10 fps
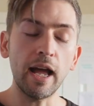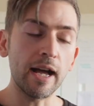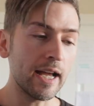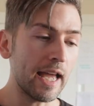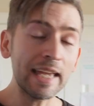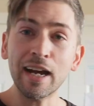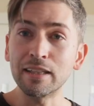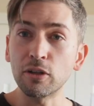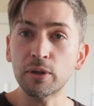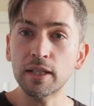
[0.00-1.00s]
uh,
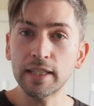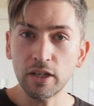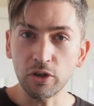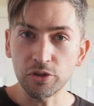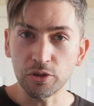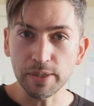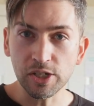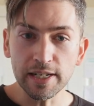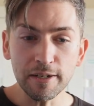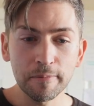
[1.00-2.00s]
AI locally on your
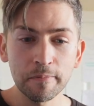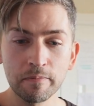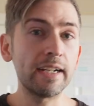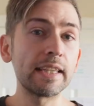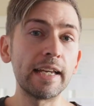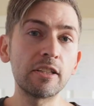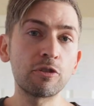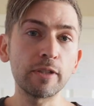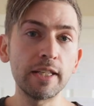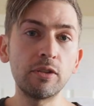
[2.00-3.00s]
machine. Their
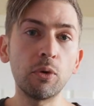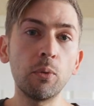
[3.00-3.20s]
latest release